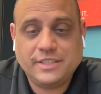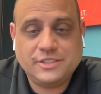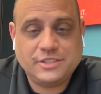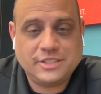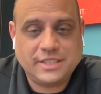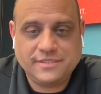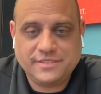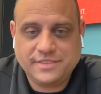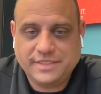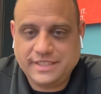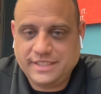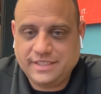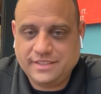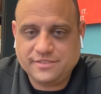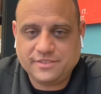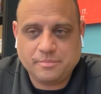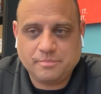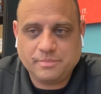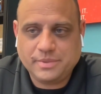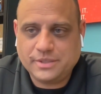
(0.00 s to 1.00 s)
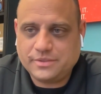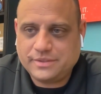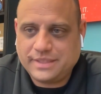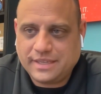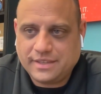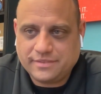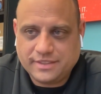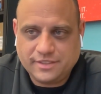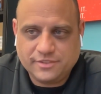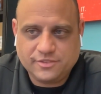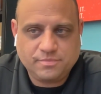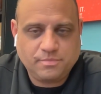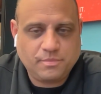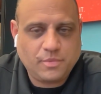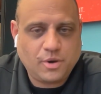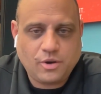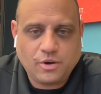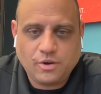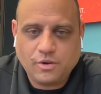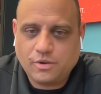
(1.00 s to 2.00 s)
franchisees to build out these
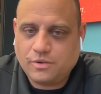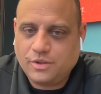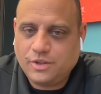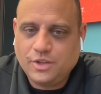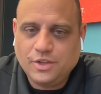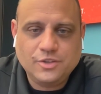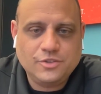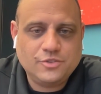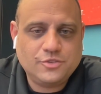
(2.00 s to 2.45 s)
small